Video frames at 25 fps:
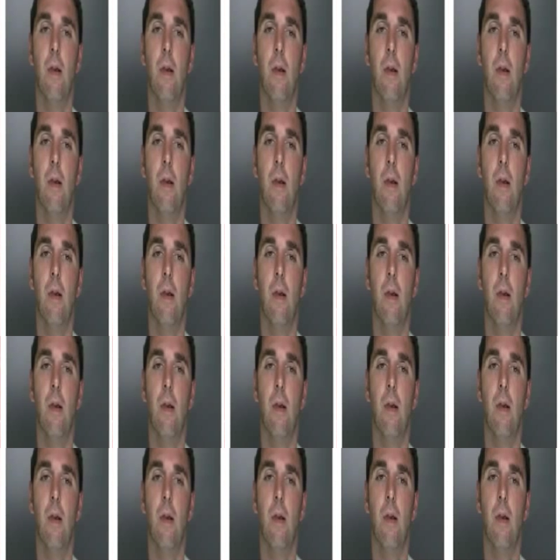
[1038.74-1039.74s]

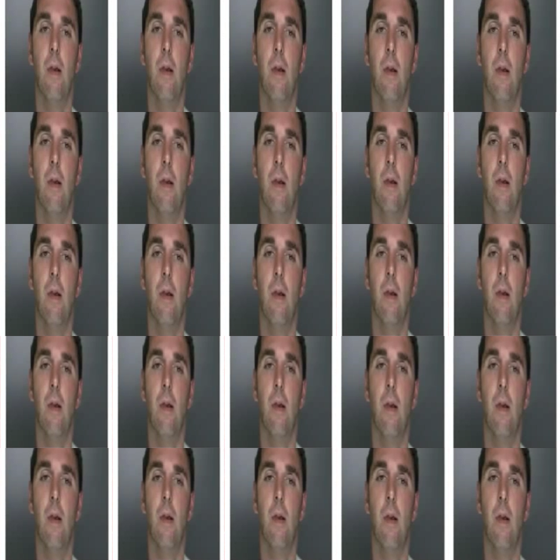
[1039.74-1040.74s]

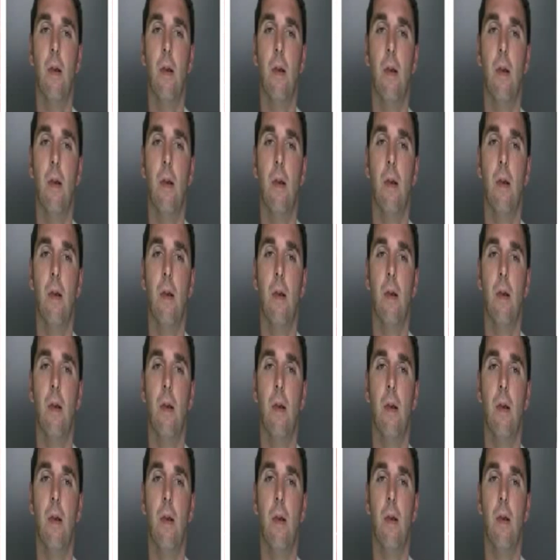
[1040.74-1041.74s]

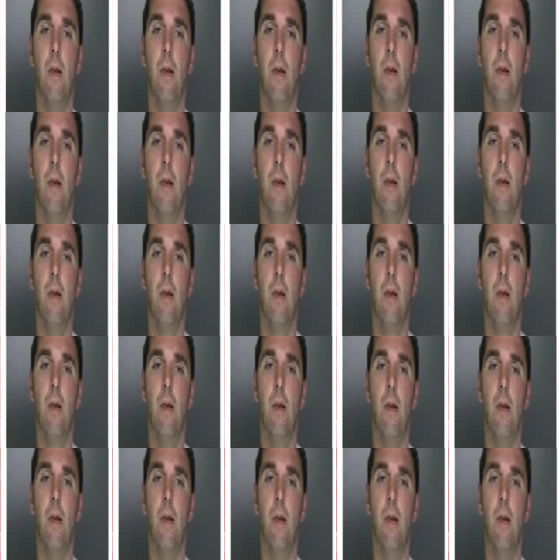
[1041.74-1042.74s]

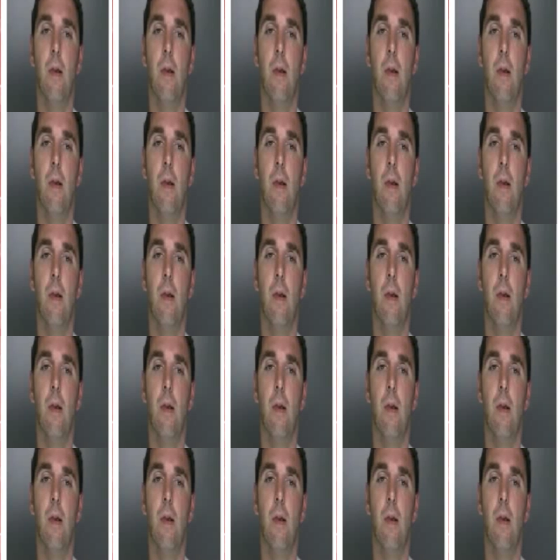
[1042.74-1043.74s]

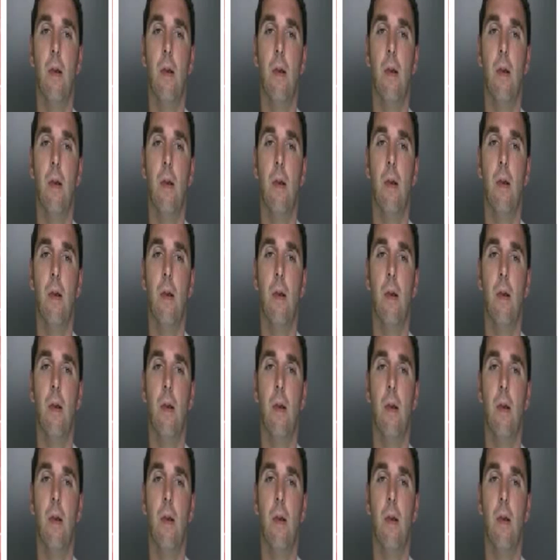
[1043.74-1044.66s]
The person shown says nothing.